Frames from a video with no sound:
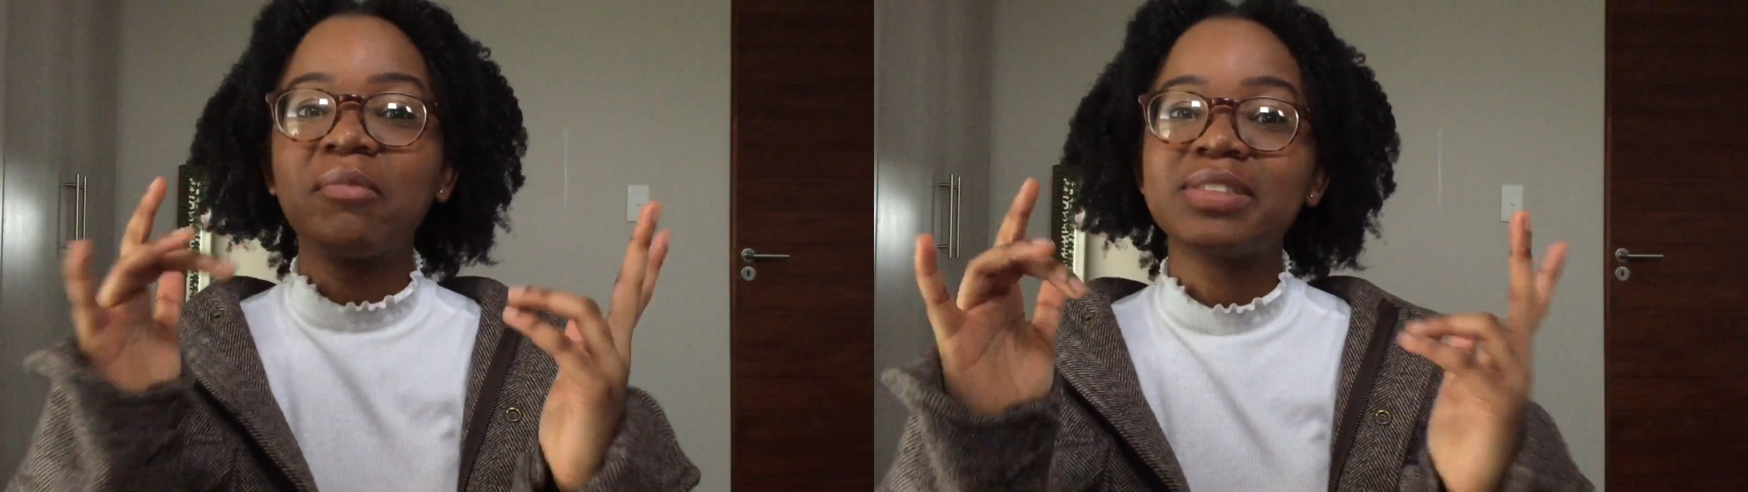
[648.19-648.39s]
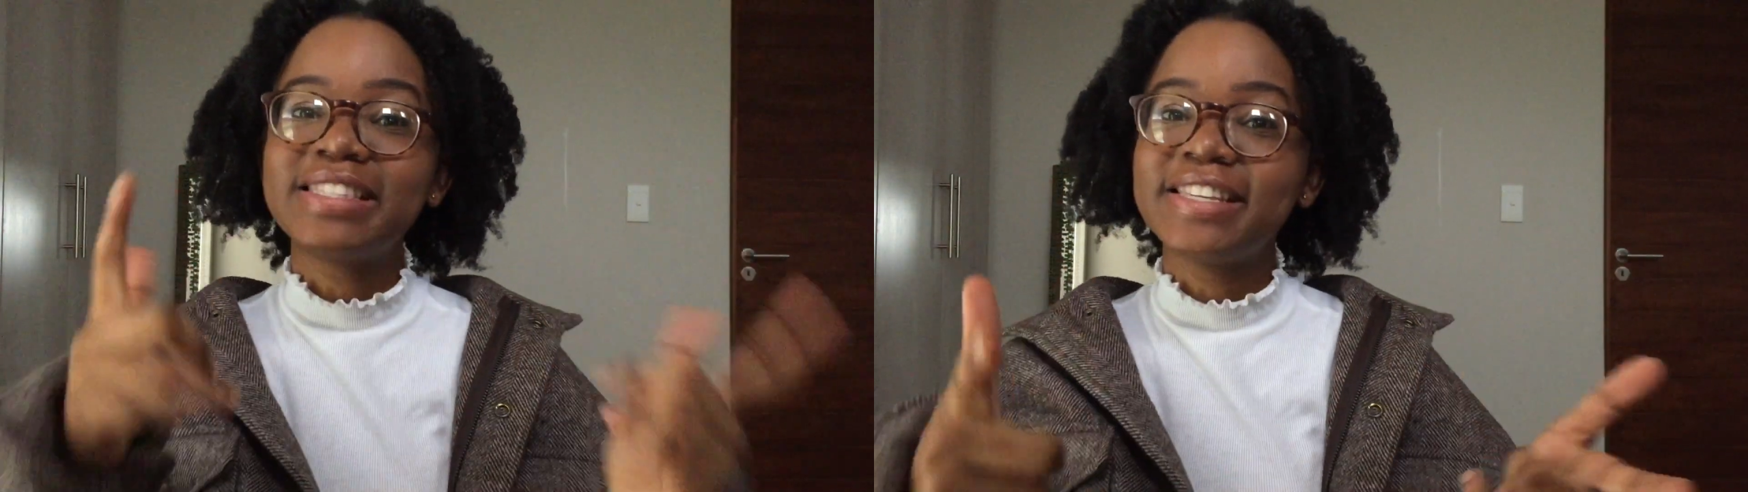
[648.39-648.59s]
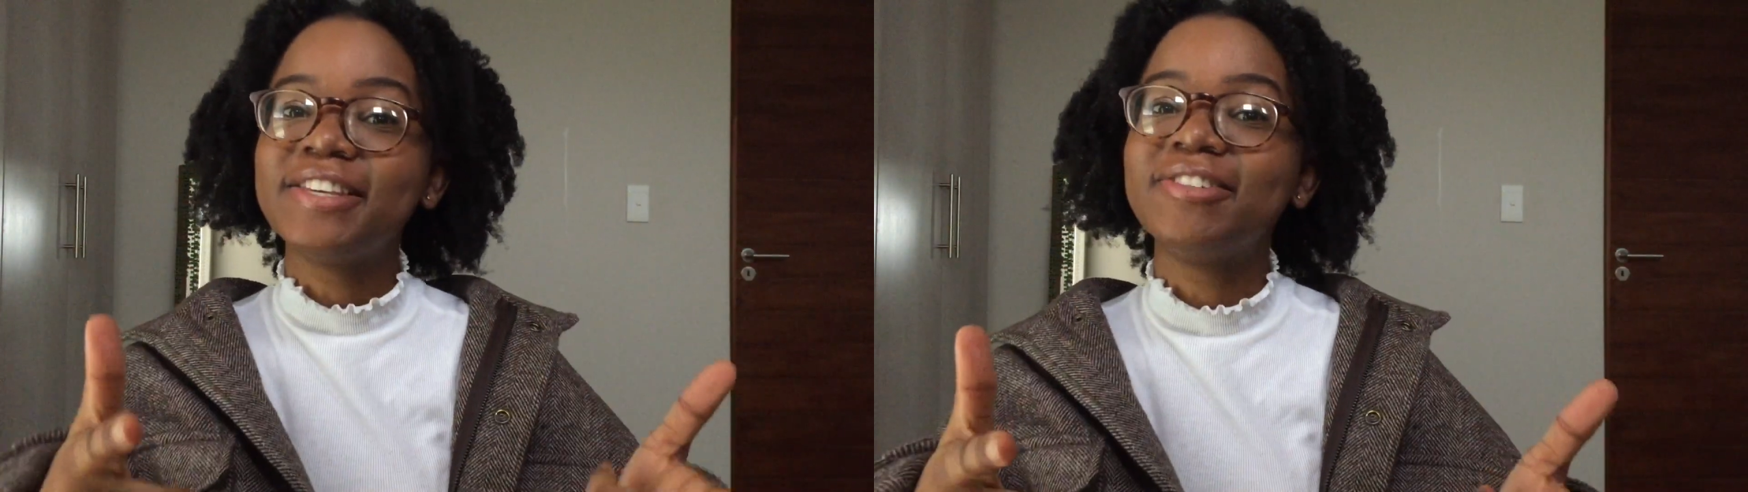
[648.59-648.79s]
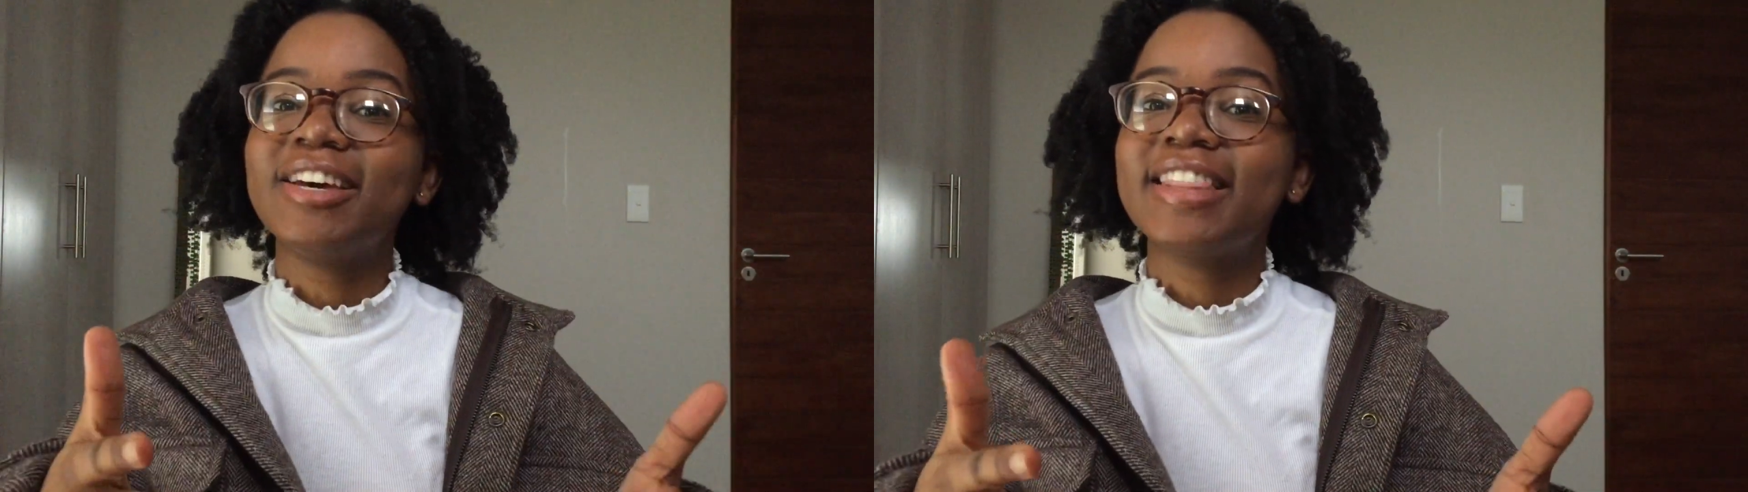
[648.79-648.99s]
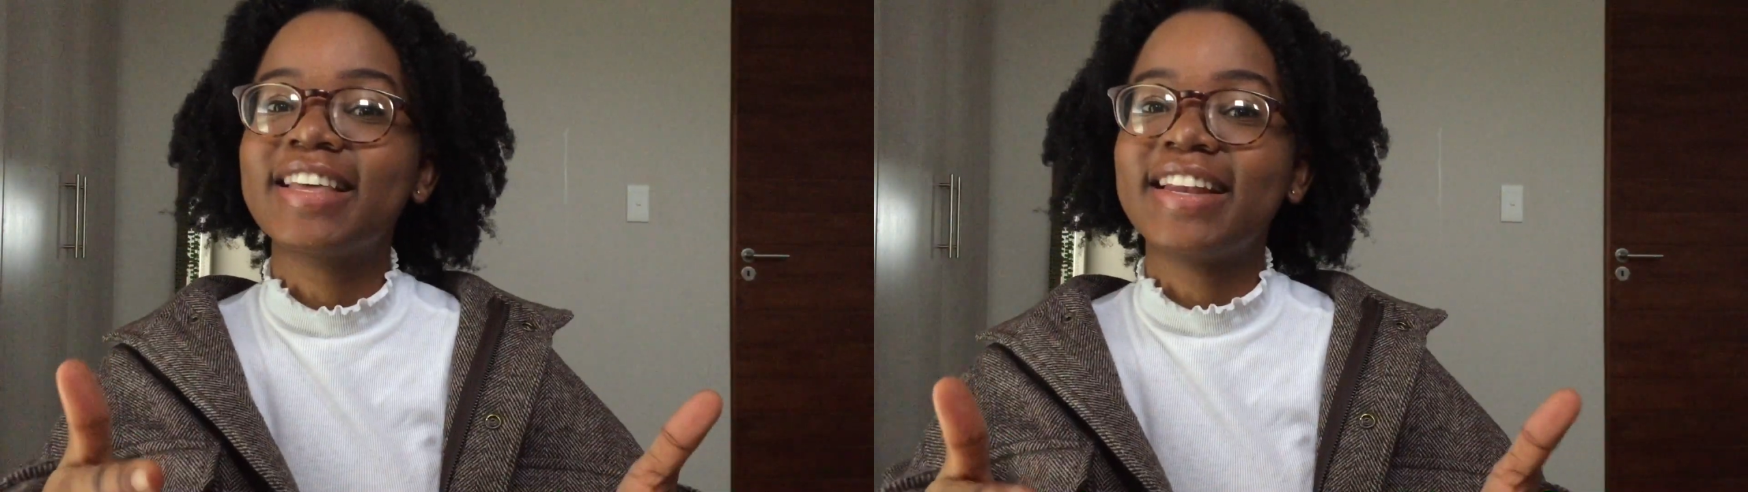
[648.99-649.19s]
See you
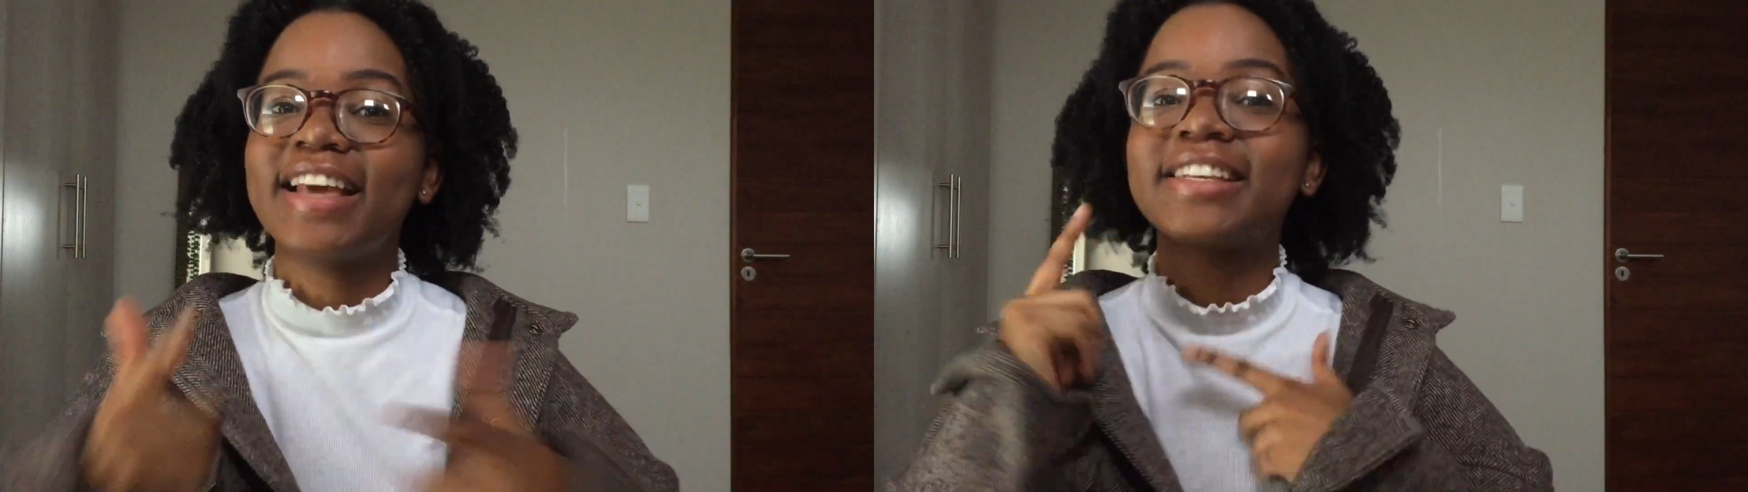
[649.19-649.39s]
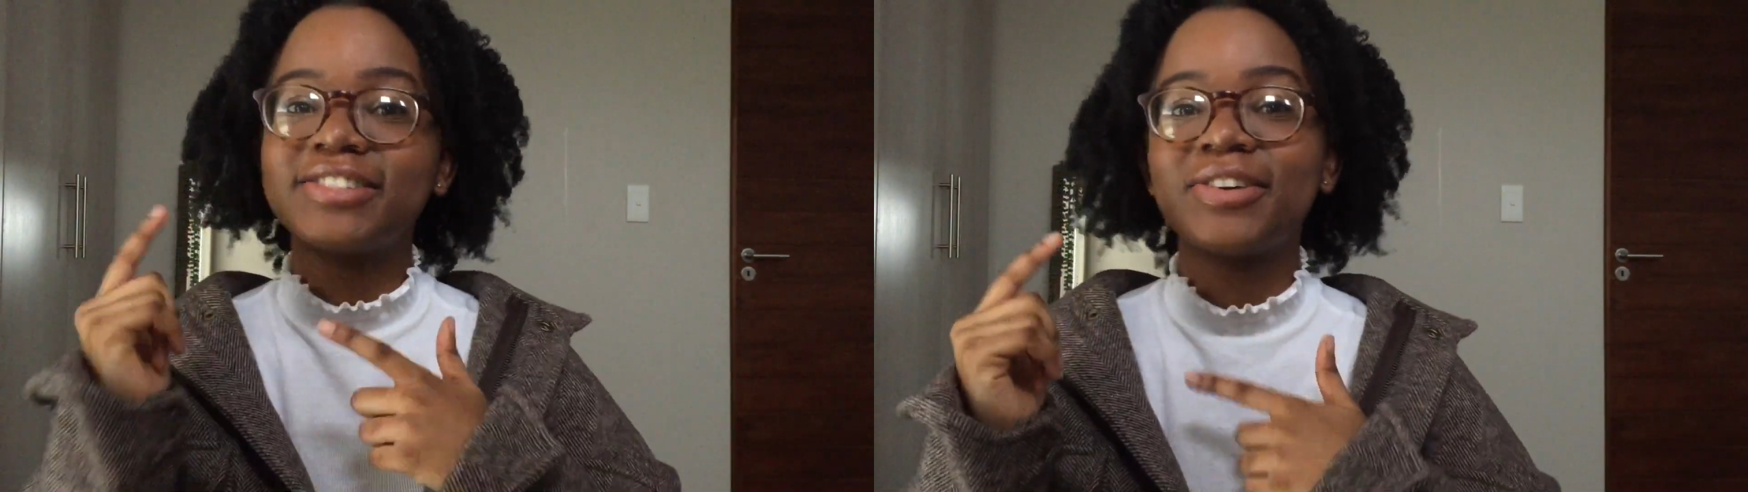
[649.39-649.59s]
in the next